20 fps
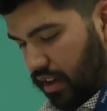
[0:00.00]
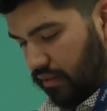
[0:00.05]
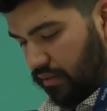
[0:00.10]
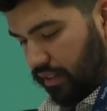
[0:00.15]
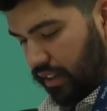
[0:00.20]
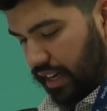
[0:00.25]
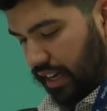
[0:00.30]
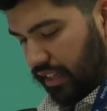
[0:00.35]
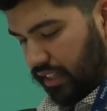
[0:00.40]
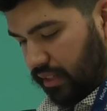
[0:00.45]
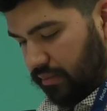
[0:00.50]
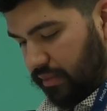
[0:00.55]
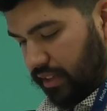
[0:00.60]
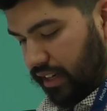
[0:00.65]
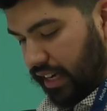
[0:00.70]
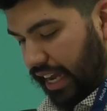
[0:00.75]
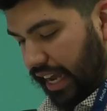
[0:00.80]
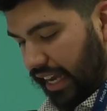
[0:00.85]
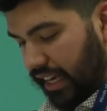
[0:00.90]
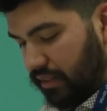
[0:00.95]
With customer
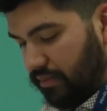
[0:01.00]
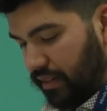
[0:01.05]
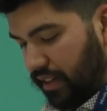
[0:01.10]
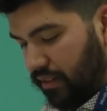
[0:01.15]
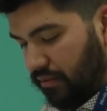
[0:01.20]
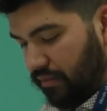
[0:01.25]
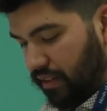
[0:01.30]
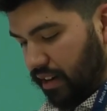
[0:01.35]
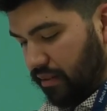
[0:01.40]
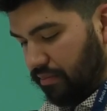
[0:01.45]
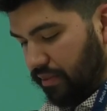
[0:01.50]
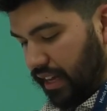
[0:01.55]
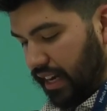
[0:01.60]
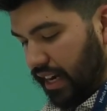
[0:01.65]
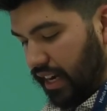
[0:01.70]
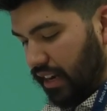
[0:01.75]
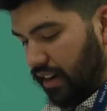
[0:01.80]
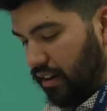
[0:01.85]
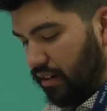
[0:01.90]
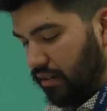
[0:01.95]
engagement, we are
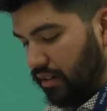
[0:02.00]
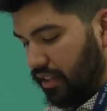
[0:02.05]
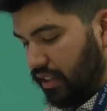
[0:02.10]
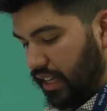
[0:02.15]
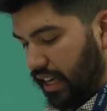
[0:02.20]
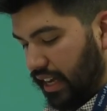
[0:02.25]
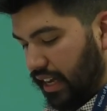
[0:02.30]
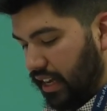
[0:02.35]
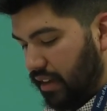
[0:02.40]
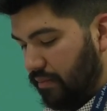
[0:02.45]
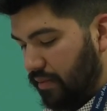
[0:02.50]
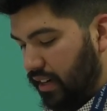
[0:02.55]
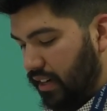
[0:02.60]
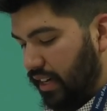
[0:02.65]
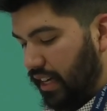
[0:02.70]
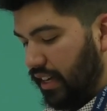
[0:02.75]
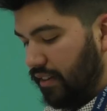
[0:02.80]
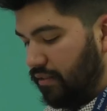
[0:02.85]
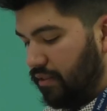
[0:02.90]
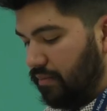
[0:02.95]
planning to host a
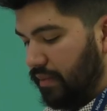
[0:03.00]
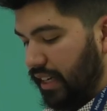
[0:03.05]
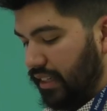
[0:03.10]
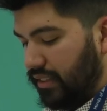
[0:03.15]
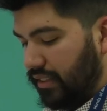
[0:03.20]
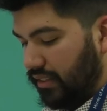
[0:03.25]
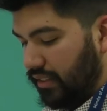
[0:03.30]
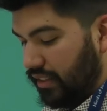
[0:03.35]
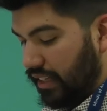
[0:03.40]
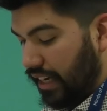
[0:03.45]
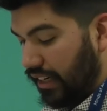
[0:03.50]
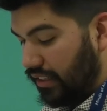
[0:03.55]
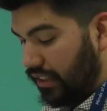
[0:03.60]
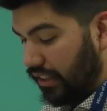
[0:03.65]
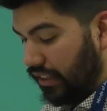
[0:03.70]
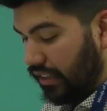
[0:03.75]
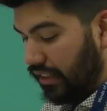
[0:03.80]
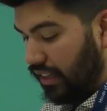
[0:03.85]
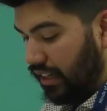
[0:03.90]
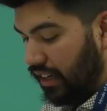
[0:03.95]
community information
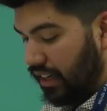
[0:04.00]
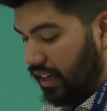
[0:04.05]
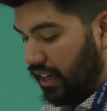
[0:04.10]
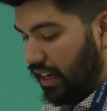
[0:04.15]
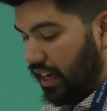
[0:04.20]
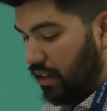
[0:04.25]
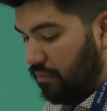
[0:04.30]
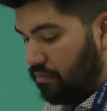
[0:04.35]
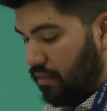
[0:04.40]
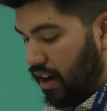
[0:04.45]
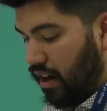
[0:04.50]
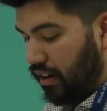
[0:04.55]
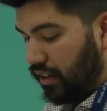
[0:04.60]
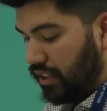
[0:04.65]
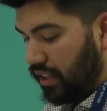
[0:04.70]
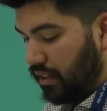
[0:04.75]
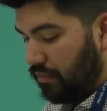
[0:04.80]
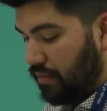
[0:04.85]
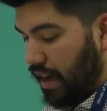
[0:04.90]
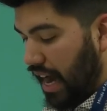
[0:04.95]
session in
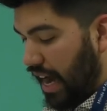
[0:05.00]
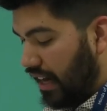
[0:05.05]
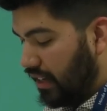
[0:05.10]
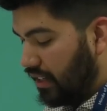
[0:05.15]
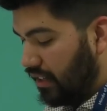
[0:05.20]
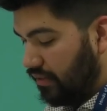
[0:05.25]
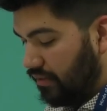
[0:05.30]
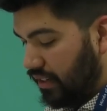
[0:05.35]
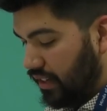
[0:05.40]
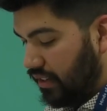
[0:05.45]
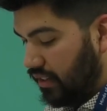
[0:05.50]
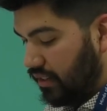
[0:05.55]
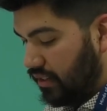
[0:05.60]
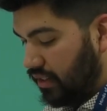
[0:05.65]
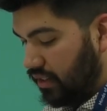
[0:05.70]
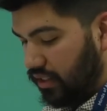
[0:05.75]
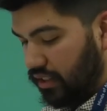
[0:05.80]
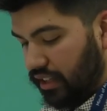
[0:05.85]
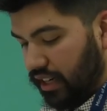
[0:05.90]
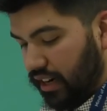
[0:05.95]
March in Madisonville
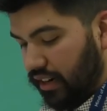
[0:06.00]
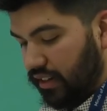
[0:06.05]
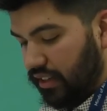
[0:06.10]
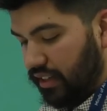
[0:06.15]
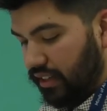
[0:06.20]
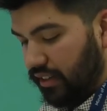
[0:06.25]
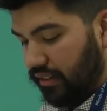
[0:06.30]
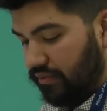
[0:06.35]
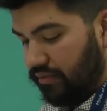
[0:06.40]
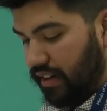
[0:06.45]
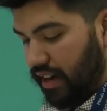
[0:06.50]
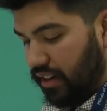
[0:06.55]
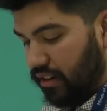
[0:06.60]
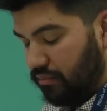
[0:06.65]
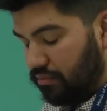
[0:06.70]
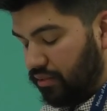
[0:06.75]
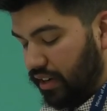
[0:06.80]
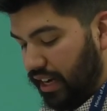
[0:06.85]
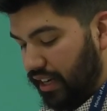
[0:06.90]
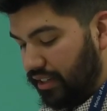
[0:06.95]
to share the
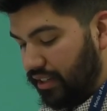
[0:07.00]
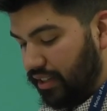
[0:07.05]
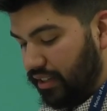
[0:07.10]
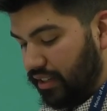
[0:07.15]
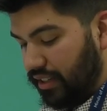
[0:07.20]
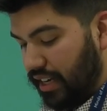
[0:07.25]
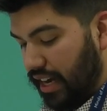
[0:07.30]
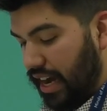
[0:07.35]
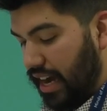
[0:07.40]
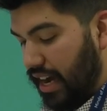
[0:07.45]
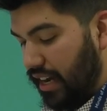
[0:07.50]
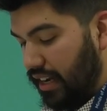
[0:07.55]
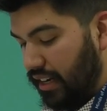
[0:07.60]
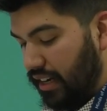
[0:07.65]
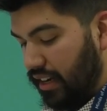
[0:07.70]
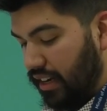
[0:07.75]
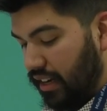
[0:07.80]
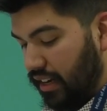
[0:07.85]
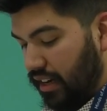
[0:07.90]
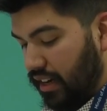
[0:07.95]
final branch design.
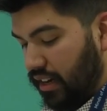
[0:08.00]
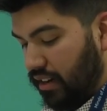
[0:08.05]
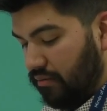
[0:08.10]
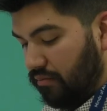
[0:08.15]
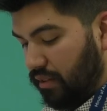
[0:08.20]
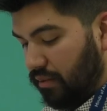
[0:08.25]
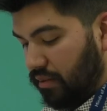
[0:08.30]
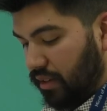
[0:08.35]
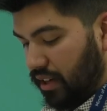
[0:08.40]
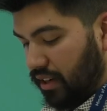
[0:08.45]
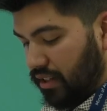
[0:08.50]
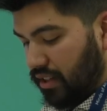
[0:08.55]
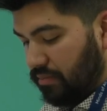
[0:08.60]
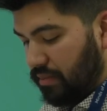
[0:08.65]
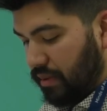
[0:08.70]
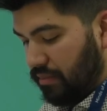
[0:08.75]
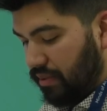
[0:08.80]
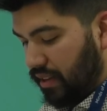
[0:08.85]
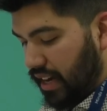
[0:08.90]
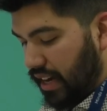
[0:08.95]
We will also
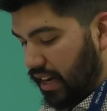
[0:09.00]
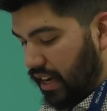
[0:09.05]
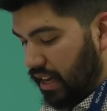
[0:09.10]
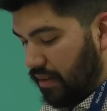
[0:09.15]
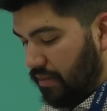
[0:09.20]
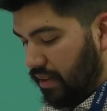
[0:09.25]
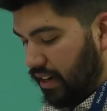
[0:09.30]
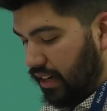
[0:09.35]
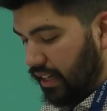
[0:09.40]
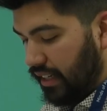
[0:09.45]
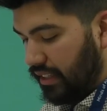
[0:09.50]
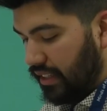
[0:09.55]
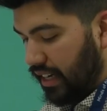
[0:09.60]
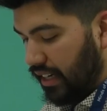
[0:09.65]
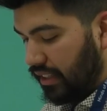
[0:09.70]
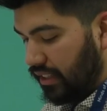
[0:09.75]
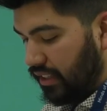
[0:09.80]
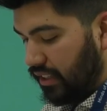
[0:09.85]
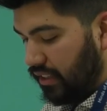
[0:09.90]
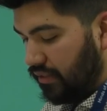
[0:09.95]
be planning community
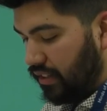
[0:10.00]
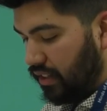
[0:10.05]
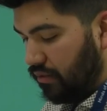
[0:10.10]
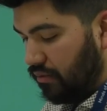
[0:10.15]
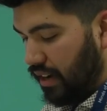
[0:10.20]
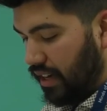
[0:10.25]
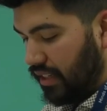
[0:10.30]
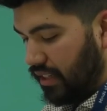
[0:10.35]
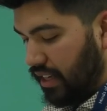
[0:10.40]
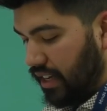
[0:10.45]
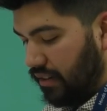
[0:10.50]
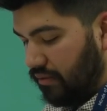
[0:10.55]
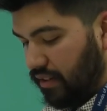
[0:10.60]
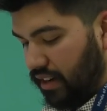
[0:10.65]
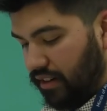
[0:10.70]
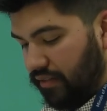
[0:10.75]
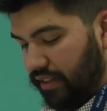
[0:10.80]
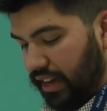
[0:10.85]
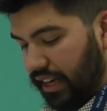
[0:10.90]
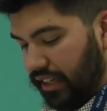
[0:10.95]
sessions for the West End
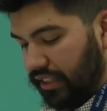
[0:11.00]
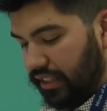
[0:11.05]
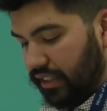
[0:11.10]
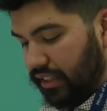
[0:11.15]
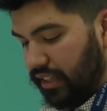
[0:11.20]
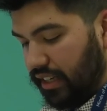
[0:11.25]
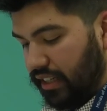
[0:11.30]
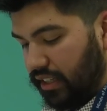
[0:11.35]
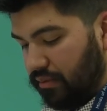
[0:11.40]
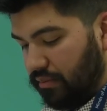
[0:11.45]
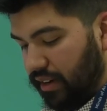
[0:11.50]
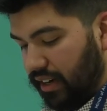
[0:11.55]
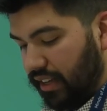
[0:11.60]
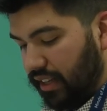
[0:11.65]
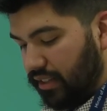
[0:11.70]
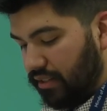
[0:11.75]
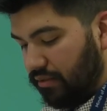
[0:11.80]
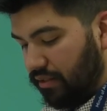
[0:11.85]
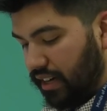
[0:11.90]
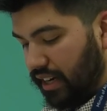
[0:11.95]
renovation, as well
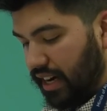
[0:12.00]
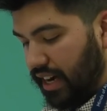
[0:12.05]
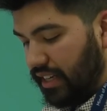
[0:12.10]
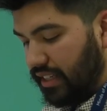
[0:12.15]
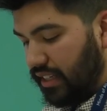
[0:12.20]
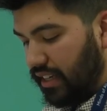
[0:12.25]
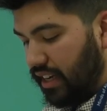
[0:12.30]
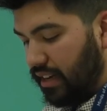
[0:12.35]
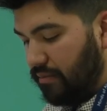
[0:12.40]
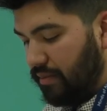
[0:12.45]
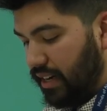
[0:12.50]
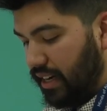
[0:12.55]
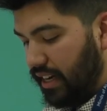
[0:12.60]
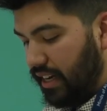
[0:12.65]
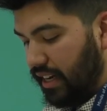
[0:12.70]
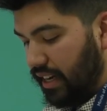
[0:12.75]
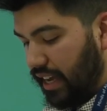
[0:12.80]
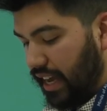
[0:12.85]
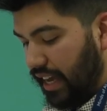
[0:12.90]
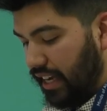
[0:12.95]
as organizing
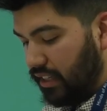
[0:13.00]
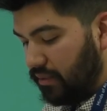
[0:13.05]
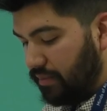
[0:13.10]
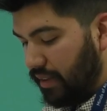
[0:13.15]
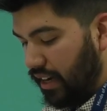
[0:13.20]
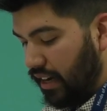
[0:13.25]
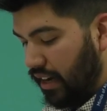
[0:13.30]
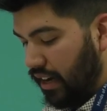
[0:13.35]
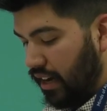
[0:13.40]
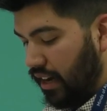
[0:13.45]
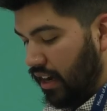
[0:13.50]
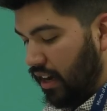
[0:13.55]
community engagement